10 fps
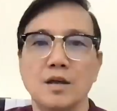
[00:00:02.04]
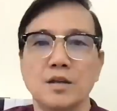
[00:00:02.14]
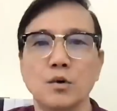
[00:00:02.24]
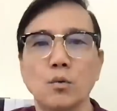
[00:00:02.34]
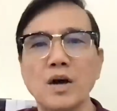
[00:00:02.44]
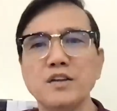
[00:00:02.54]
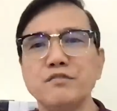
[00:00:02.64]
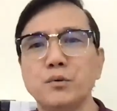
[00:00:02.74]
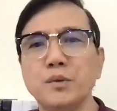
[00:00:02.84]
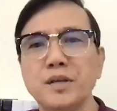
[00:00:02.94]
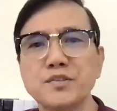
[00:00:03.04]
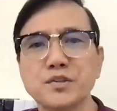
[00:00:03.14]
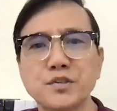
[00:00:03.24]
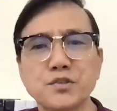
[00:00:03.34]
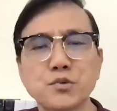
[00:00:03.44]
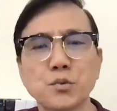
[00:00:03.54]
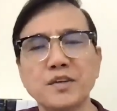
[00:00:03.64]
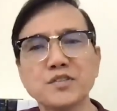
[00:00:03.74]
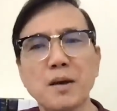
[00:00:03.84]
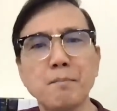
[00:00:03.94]
Now, one of the reasons why
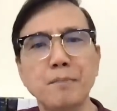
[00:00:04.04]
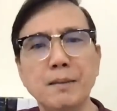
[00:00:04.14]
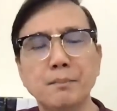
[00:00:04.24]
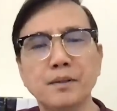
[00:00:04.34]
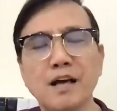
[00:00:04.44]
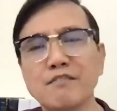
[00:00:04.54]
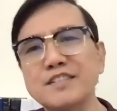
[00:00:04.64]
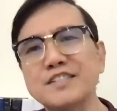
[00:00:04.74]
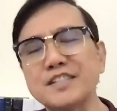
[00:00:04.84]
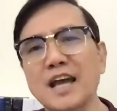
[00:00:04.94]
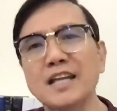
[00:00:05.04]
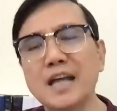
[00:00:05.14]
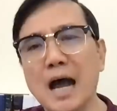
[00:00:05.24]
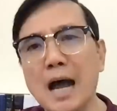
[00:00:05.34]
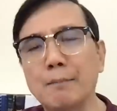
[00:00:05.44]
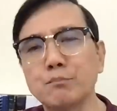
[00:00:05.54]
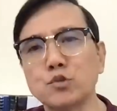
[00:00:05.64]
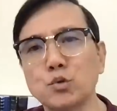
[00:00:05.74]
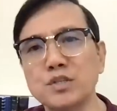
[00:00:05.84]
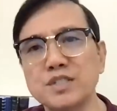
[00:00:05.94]
some people haven't signed up
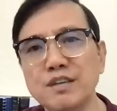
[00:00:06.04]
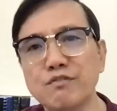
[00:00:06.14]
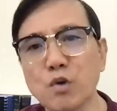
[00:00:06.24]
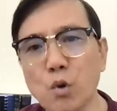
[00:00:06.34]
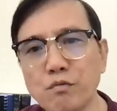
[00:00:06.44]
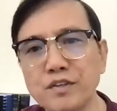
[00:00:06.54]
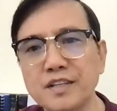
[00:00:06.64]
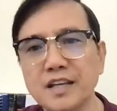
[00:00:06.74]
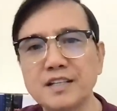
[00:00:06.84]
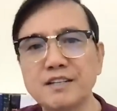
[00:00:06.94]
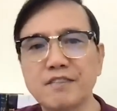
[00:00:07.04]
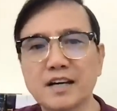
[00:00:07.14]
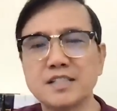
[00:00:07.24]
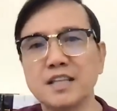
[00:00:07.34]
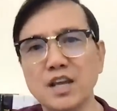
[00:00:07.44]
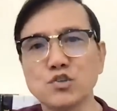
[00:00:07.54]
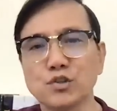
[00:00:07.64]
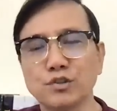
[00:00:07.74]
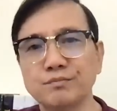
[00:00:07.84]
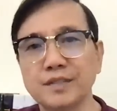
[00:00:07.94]
to receive COVID-19
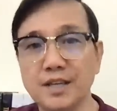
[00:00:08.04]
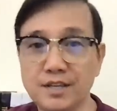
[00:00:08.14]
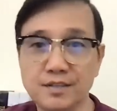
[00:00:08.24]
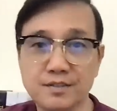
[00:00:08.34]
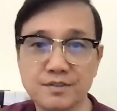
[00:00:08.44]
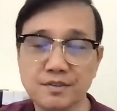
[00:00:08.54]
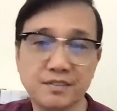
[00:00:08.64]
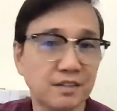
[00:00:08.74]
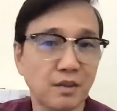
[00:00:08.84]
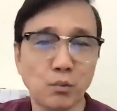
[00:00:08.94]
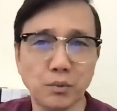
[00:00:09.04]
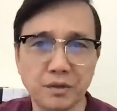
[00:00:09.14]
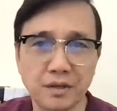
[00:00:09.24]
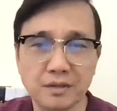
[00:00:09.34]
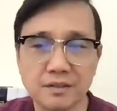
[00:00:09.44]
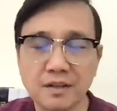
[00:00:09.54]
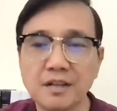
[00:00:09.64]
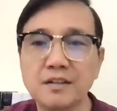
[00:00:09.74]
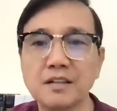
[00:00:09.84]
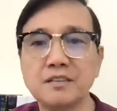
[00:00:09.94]
vaccination is that they're worried
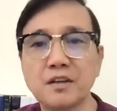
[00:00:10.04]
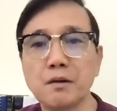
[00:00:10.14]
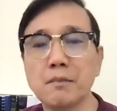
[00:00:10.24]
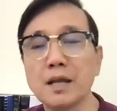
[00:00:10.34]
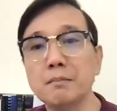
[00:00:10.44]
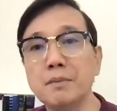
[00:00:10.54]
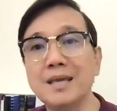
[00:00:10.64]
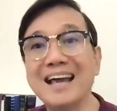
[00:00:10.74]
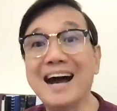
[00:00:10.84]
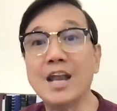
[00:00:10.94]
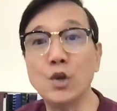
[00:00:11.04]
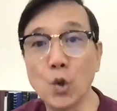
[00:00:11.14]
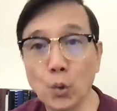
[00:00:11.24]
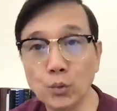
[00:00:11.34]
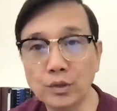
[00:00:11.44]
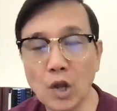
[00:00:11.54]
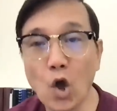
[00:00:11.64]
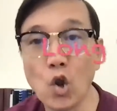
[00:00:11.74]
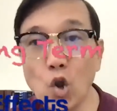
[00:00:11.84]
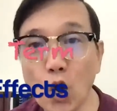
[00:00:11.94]
that there might be unknown
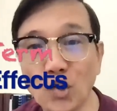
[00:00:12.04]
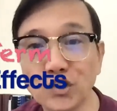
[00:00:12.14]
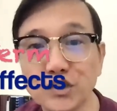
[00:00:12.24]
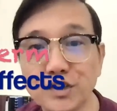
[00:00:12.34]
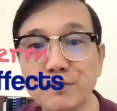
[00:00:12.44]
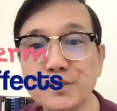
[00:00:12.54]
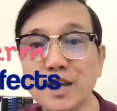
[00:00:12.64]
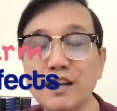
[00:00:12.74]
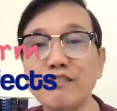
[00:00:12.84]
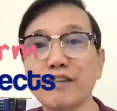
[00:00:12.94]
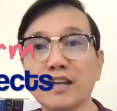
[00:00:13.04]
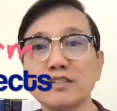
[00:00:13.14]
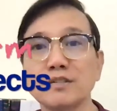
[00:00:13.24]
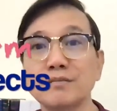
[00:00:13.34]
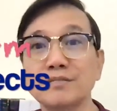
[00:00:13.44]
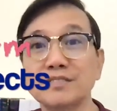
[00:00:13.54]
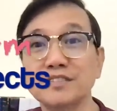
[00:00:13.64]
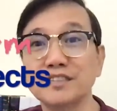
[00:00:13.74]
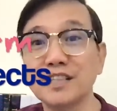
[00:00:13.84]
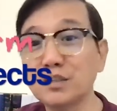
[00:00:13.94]
long-term side effects
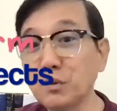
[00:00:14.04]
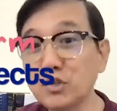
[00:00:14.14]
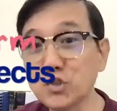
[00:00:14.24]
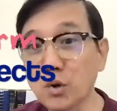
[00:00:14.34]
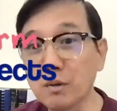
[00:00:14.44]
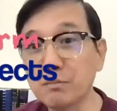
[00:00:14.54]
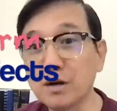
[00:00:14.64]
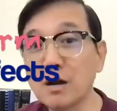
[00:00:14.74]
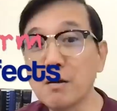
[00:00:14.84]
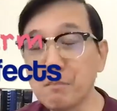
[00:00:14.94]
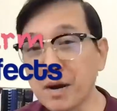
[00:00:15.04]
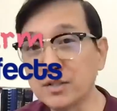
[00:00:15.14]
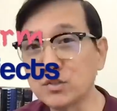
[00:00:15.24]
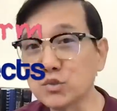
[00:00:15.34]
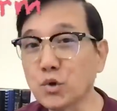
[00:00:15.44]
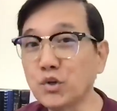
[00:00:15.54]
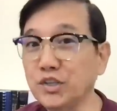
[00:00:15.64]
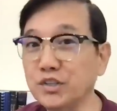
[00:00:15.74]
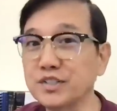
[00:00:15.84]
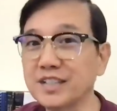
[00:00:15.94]
that will show up months or
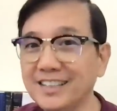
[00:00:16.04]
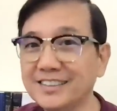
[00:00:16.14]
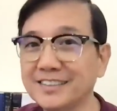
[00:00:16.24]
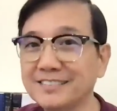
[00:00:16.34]
years later.